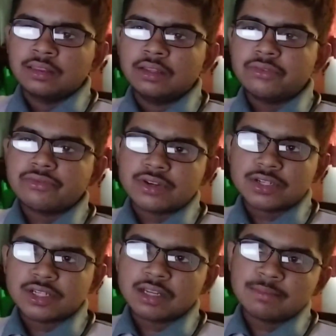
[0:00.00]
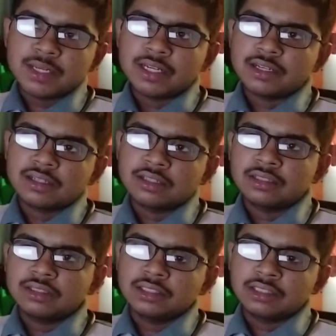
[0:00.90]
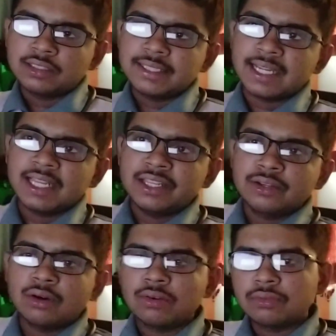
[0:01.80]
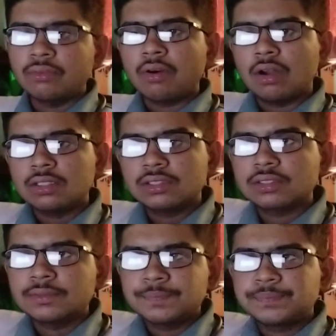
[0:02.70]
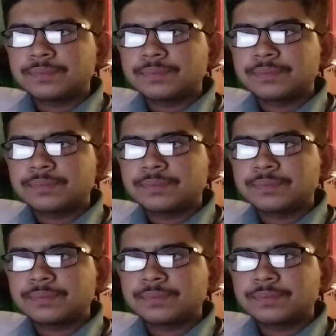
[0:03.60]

The first step in the tally of votes.